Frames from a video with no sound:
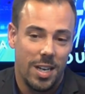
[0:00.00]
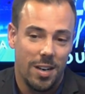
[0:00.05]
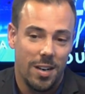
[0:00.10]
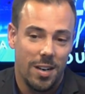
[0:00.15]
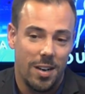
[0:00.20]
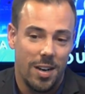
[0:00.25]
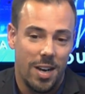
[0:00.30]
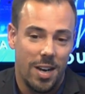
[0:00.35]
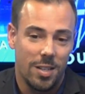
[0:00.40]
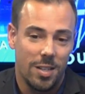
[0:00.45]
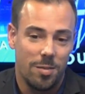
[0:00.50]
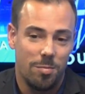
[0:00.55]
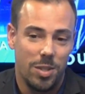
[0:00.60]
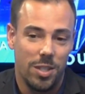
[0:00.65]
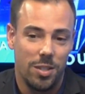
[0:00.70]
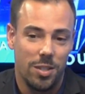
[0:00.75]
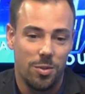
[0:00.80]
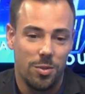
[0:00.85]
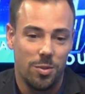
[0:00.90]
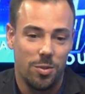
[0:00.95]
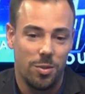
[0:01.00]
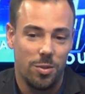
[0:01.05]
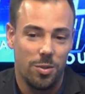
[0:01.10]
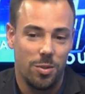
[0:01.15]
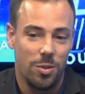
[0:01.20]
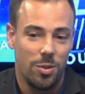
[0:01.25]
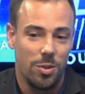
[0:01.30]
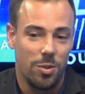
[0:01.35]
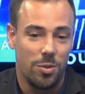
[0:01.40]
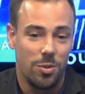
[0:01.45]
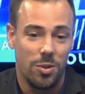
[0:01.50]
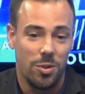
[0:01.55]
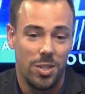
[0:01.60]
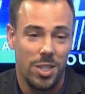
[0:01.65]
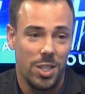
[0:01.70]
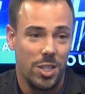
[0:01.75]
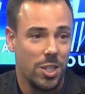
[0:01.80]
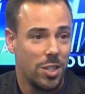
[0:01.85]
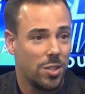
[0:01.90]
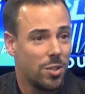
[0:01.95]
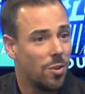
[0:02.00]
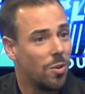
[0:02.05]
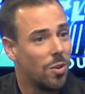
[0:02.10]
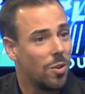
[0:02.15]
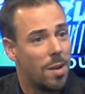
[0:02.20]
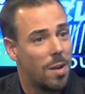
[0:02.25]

has been through the digital.